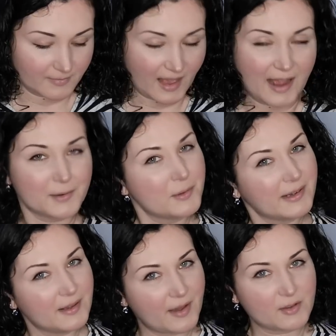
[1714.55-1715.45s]
I don't want
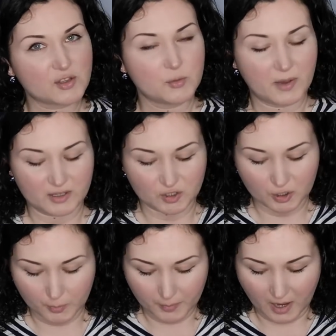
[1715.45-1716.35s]
to give out too
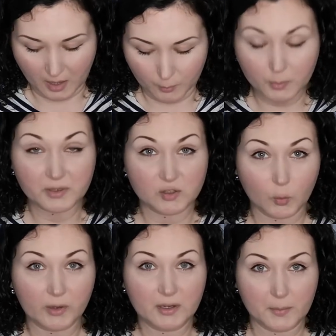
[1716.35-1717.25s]
much, but I will be
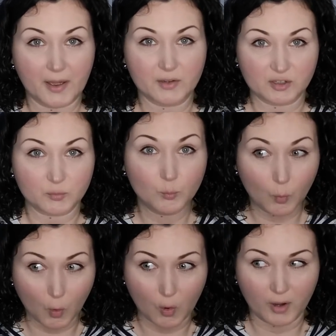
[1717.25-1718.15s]
talking about it
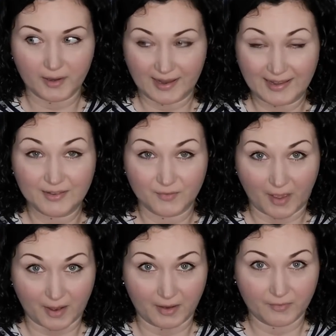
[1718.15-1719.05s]
more in the
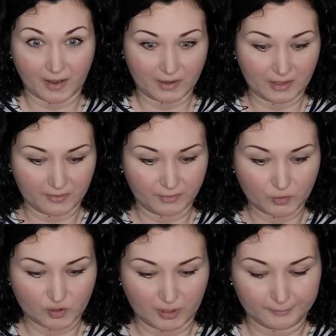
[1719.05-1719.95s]
very, very near
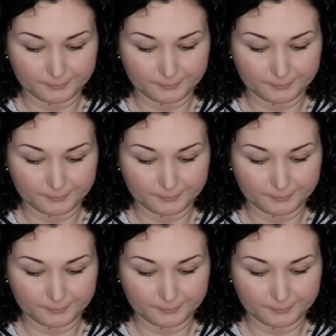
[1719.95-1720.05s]
future.